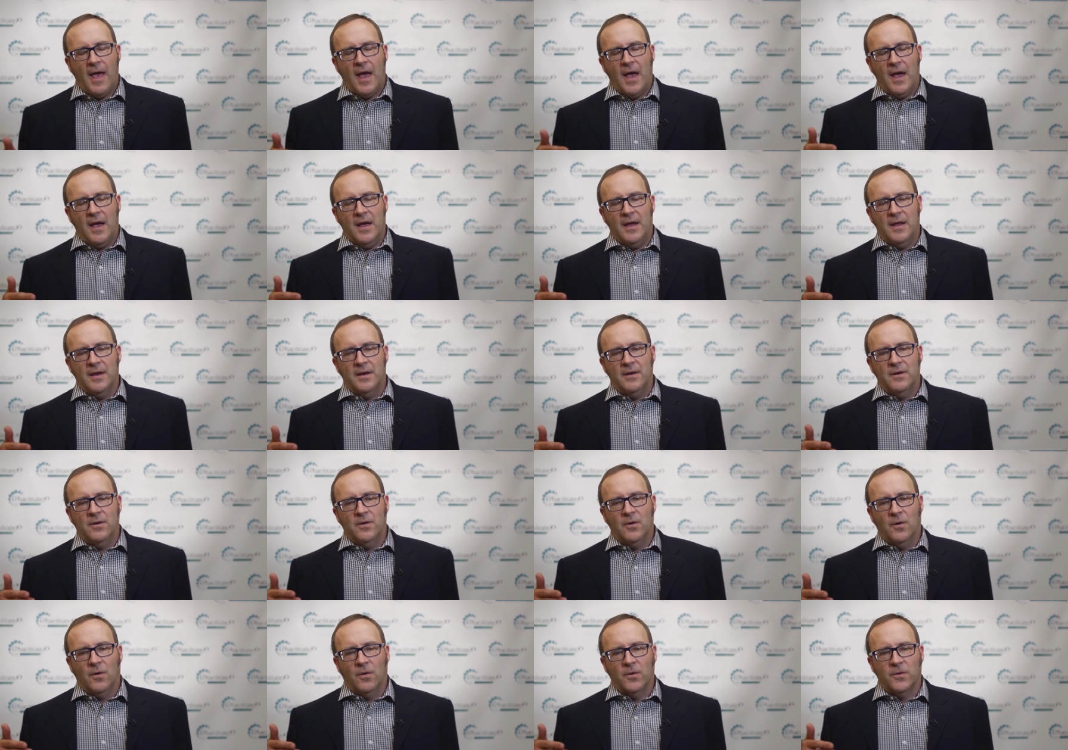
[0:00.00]

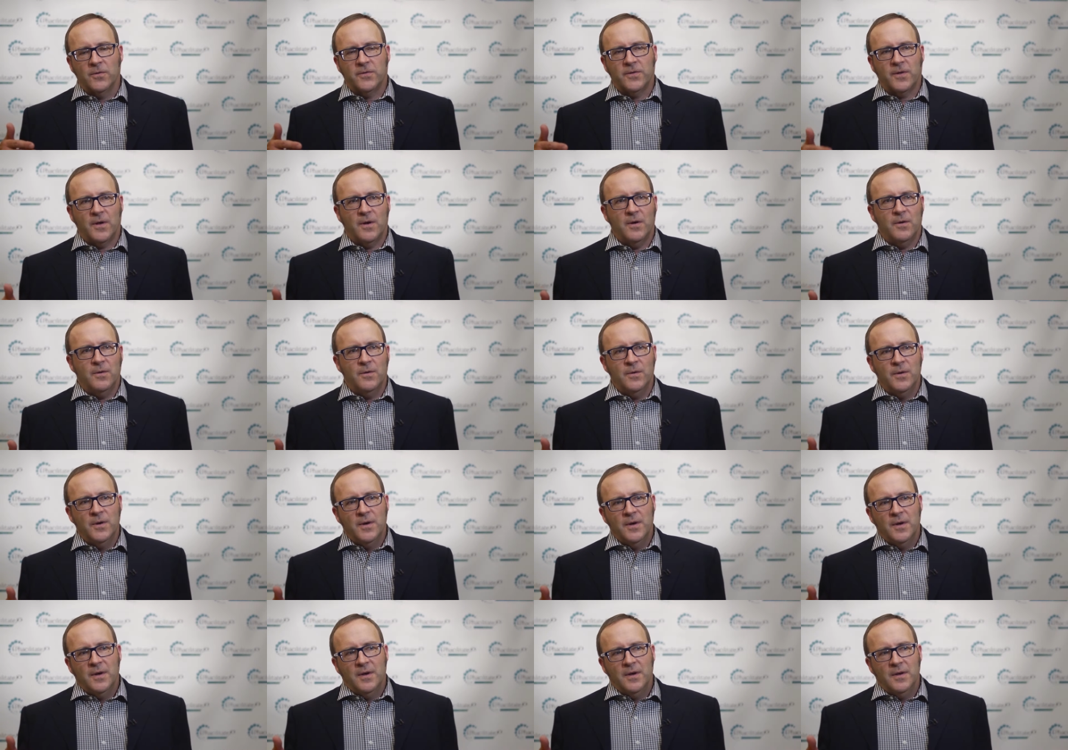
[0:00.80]
And also,
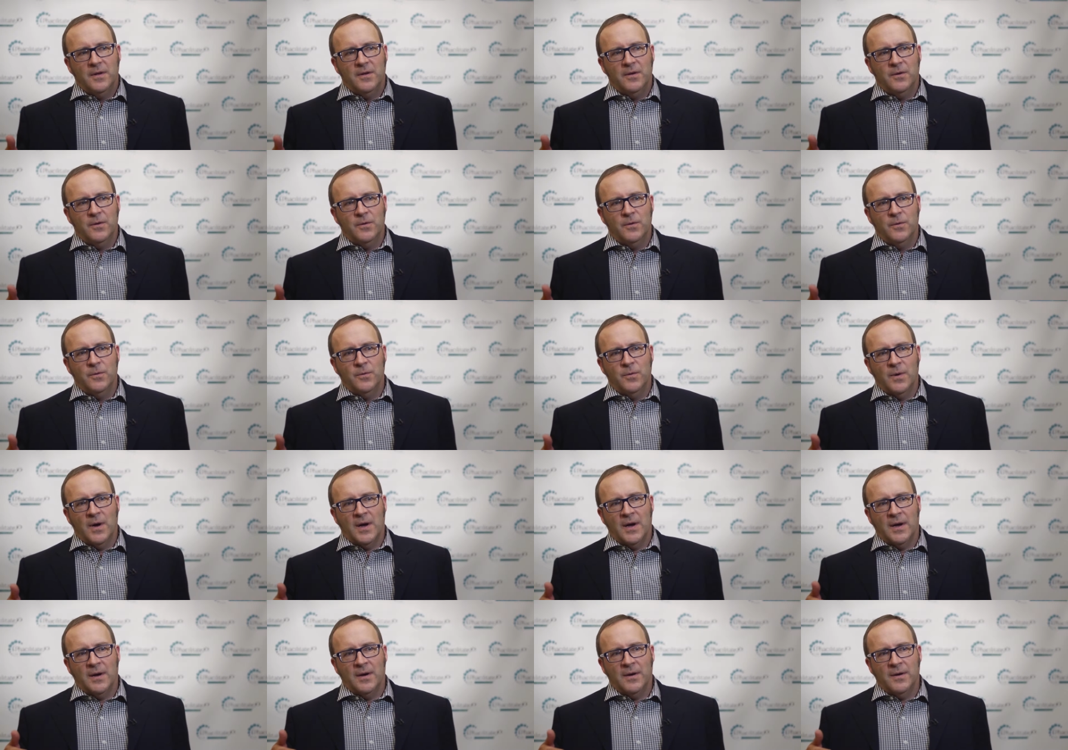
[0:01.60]
you
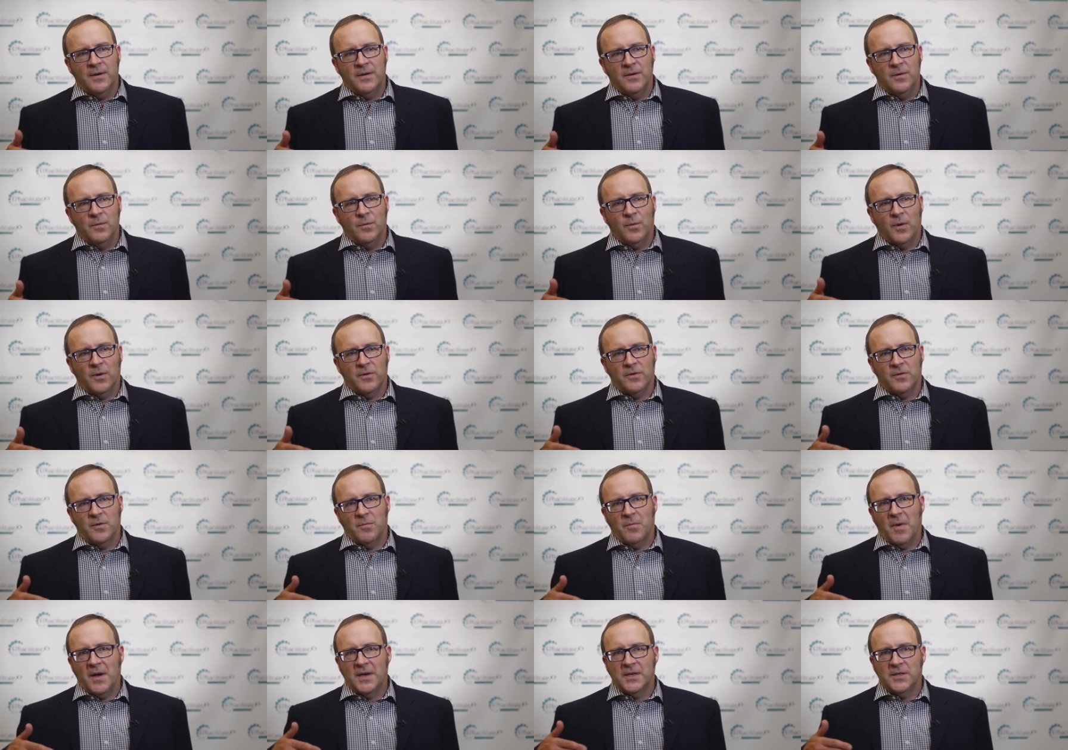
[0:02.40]
want
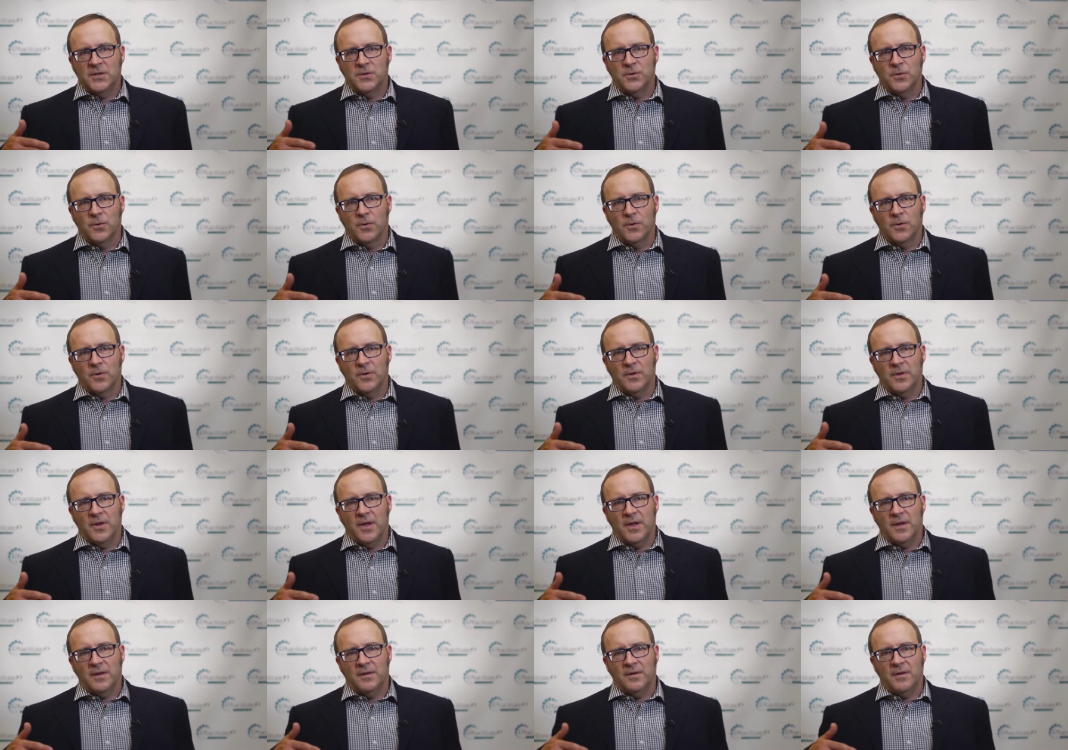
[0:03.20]
to make sure
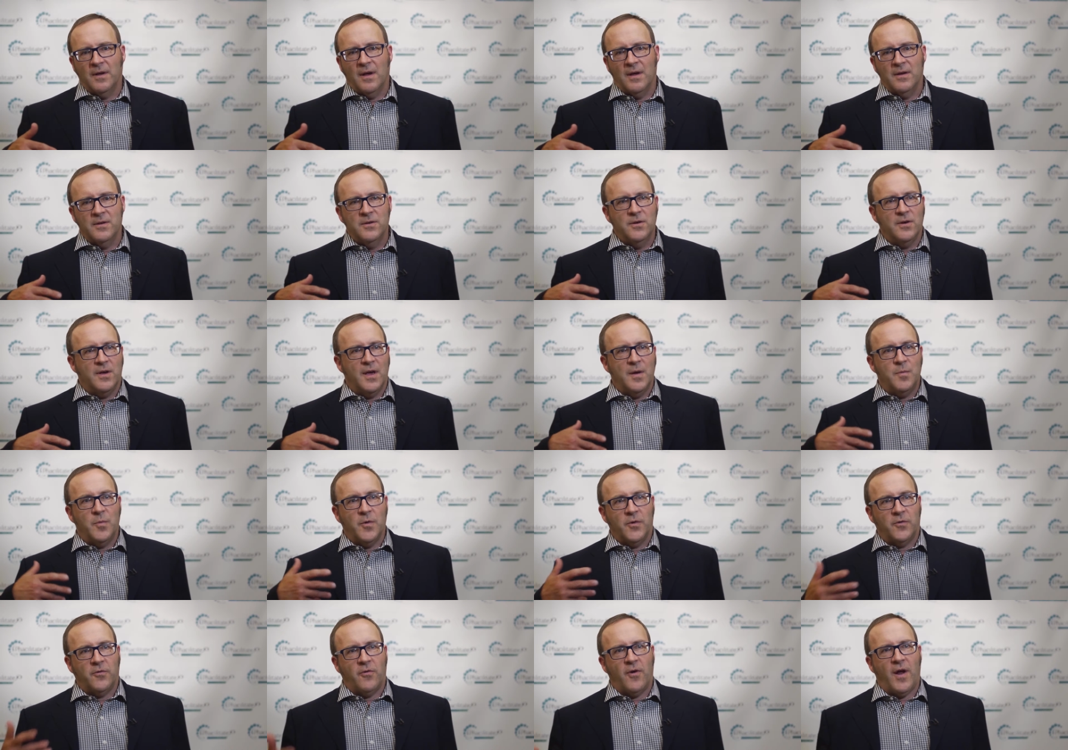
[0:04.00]
that you
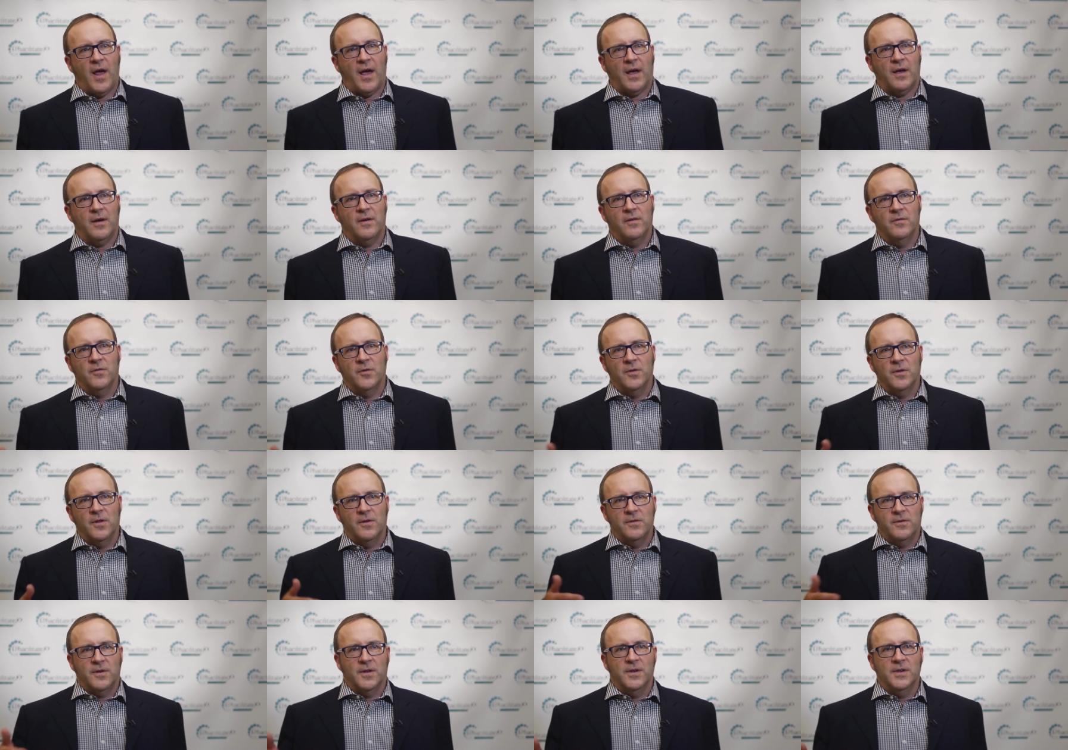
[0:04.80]
keep a track of all
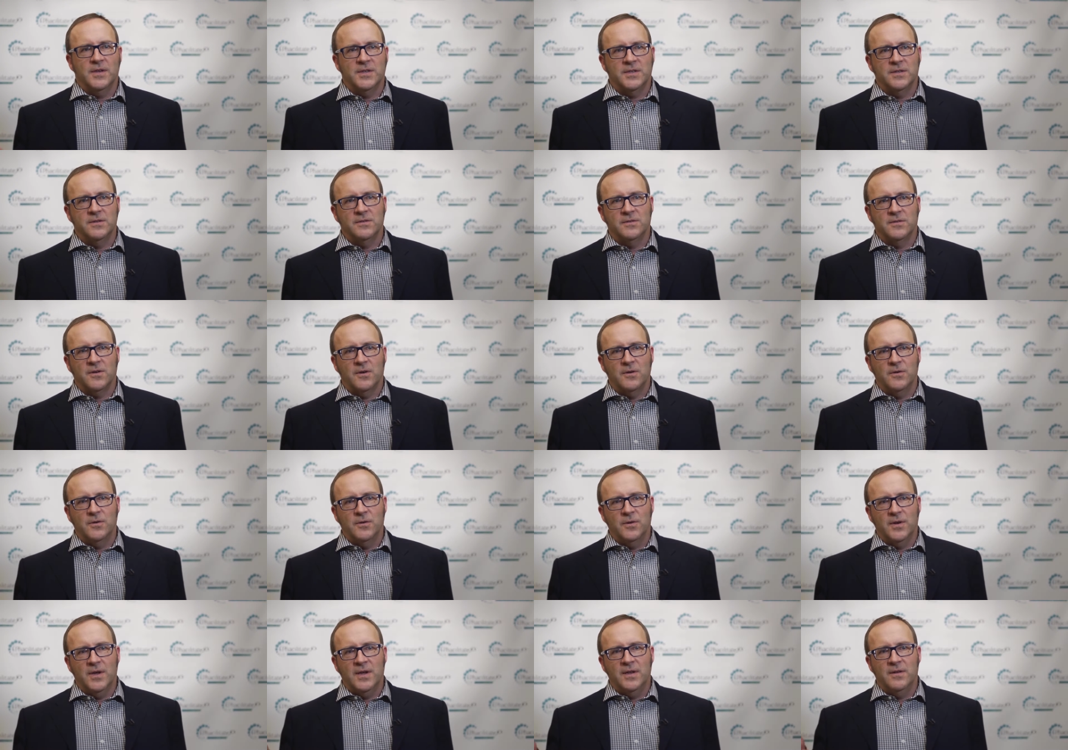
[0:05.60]
those conditions. So
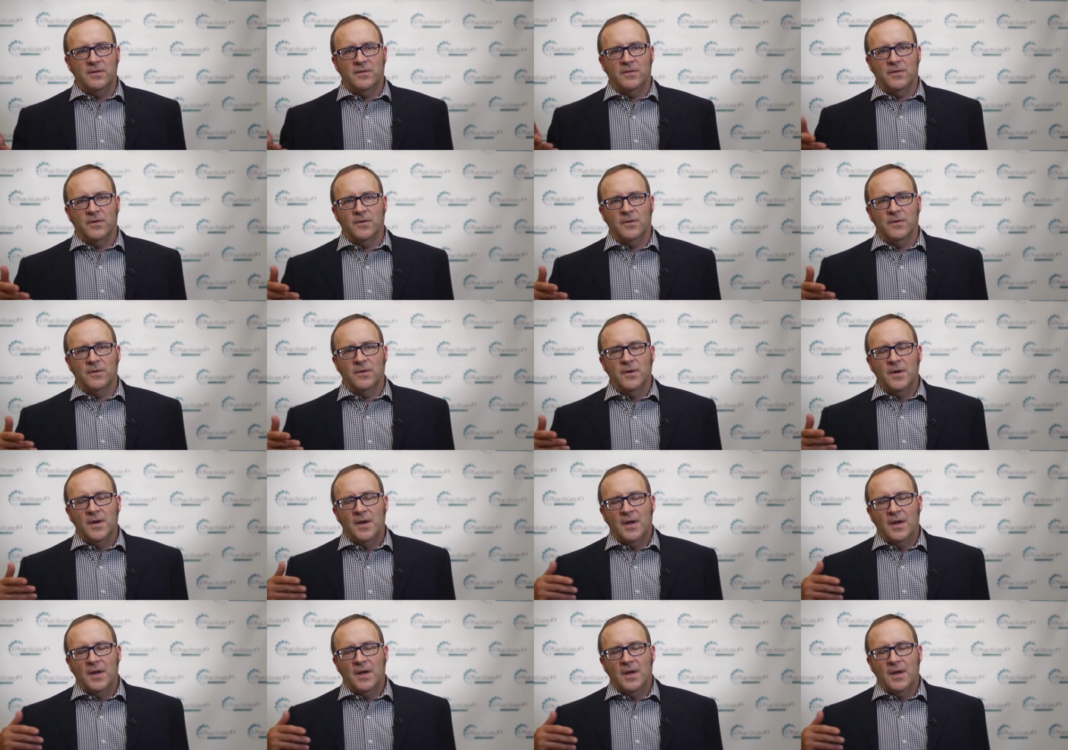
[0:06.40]
you need to